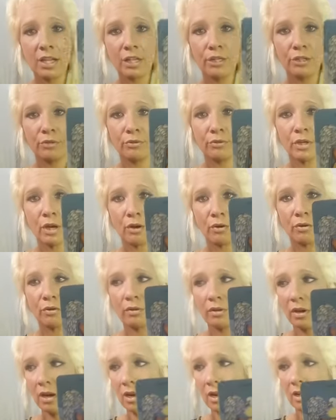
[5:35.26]
You
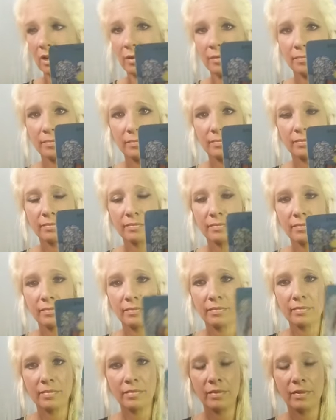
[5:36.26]
know, um,
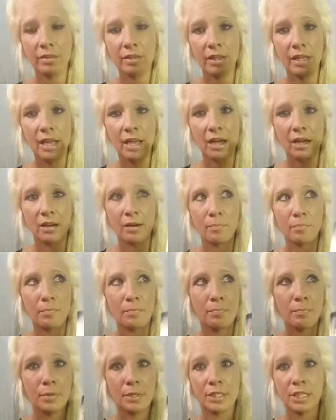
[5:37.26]
the uh,
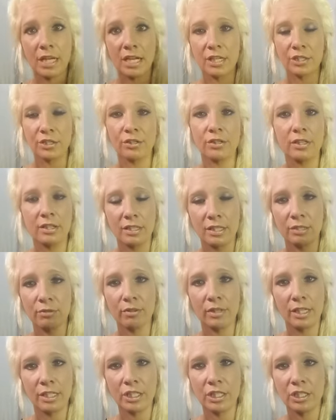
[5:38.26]
potential that this
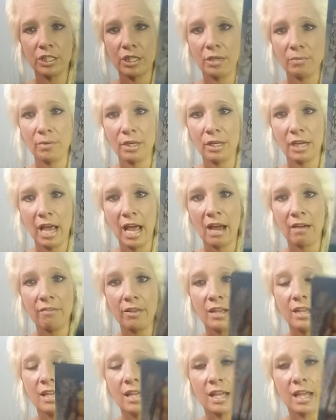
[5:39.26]
relationship could
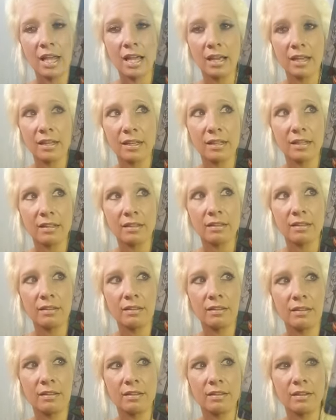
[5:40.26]
have. And
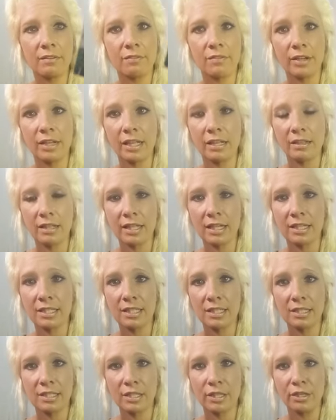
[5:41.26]
the funny thing
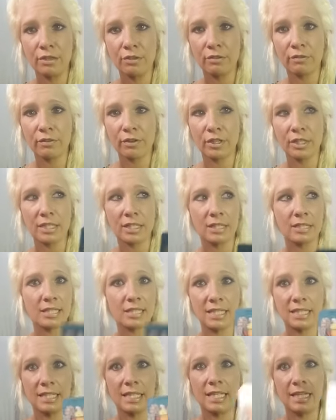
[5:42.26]
is, is the universe says
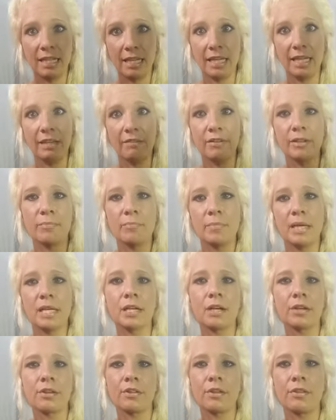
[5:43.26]
it's a, even
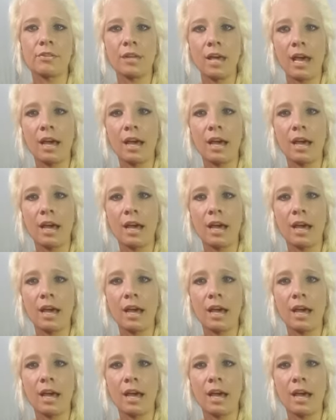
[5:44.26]
bigger than